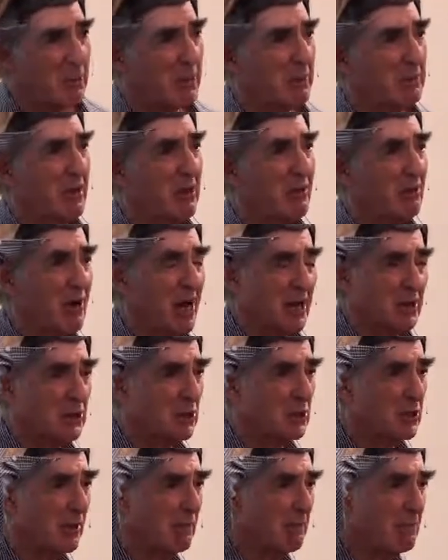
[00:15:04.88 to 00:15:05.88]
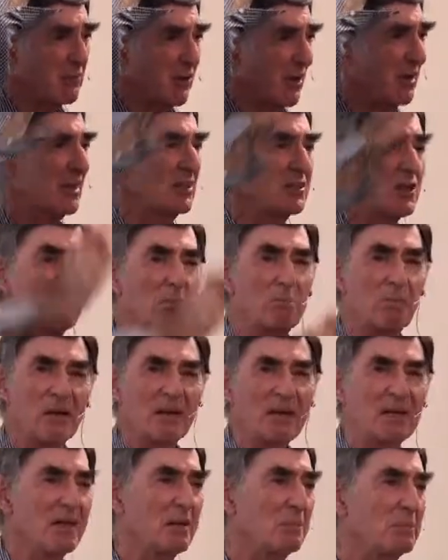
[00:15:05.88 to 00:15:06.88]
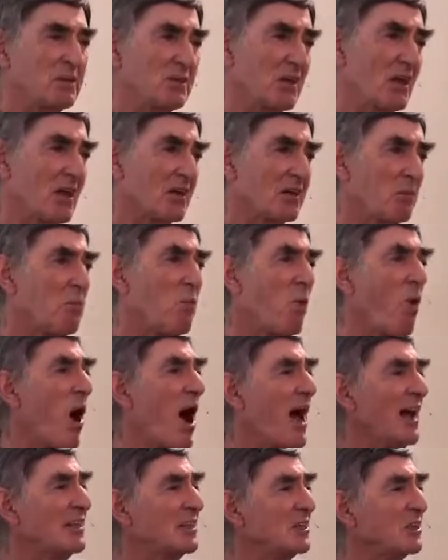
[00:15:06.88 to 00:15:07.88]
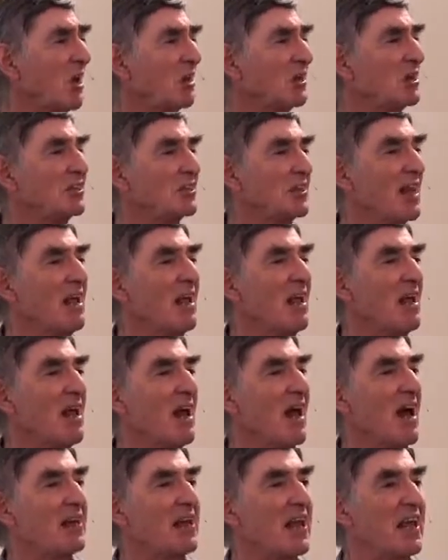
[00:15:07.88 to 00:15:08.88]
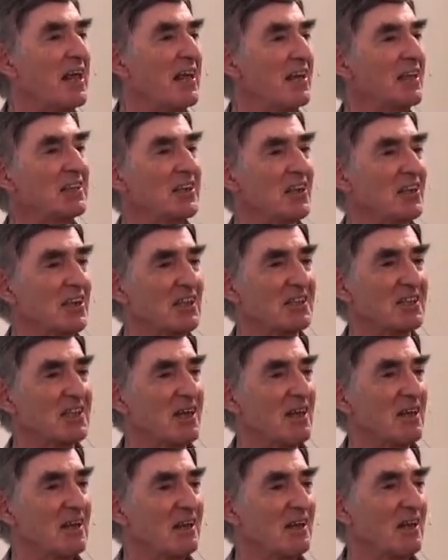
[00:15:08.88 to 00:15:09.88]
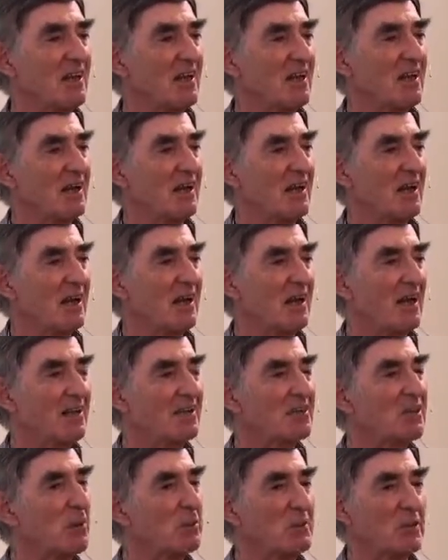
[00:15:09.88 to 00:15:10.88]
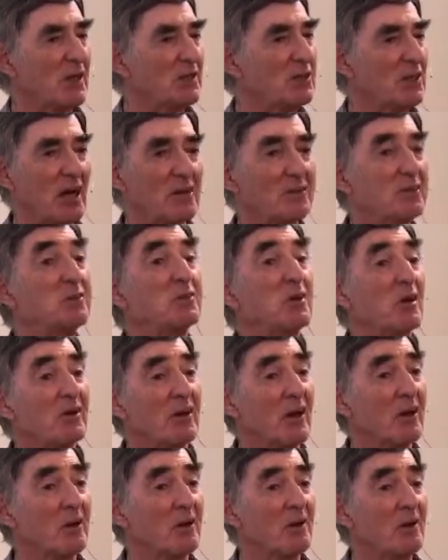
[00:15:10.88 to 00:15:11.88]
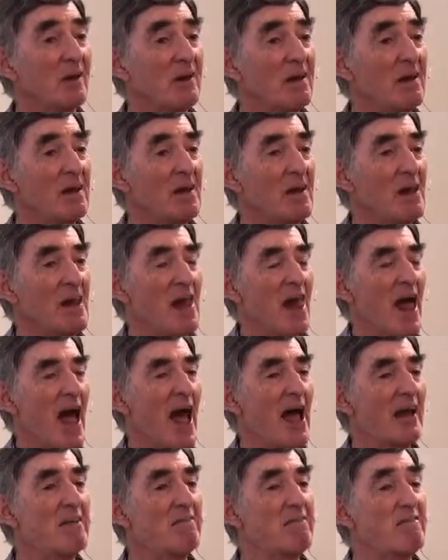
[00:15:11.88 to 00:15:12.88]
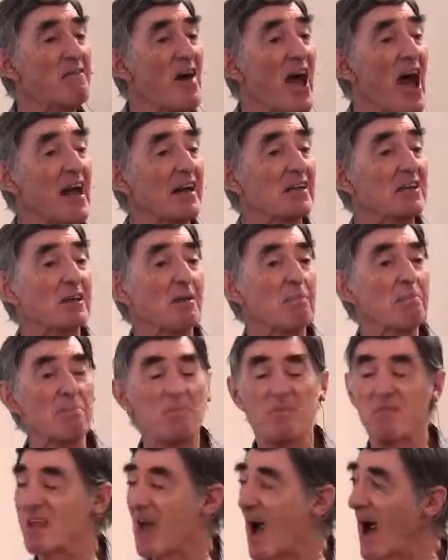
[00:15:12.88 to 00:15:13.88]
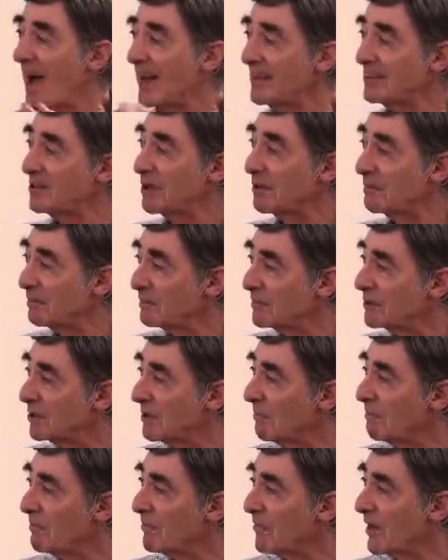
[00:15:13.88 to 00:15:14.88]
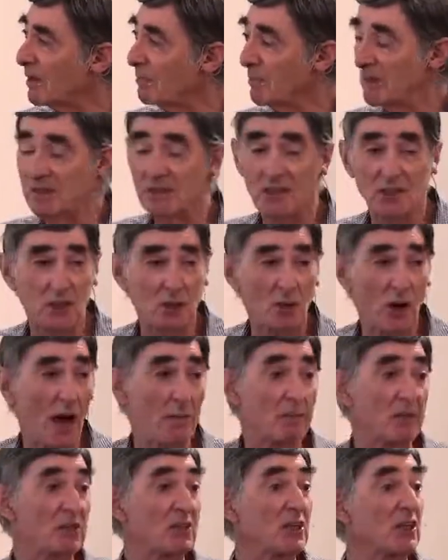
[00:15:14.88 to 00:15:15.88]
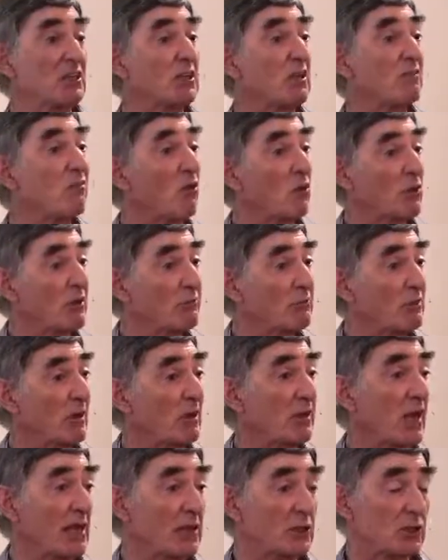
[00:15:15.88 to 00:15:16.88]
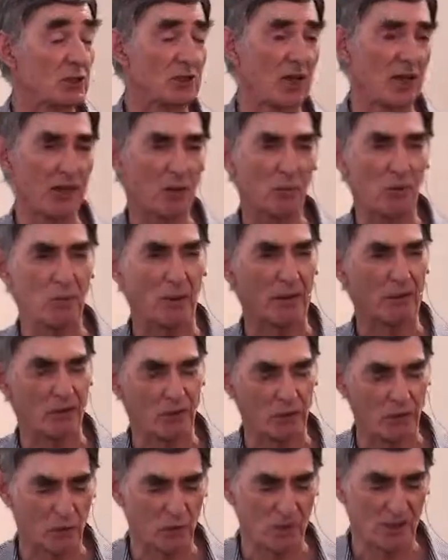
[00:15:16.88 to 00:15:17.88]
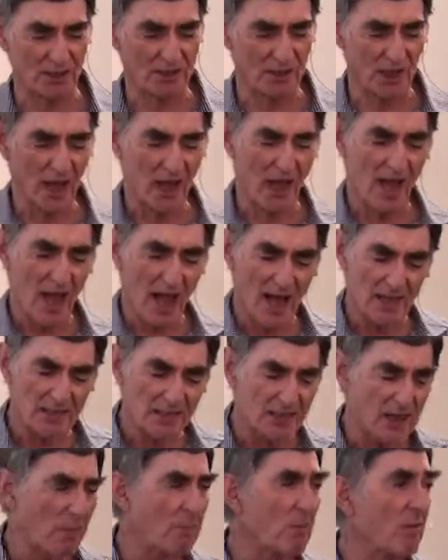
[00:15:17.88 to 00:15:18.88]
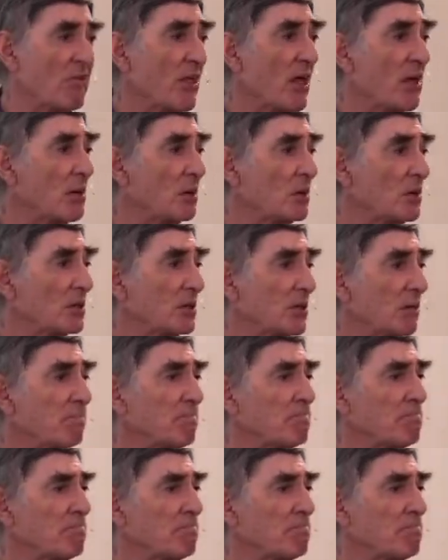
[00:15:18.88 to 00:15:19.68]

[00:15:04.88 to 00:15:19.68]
would have been crushed. So it's completely absurd. And why scholars adhere to this interpretation, I do not know. And in fact, the items that have been described, there's 64 different locations. I think we went through all this. And some of those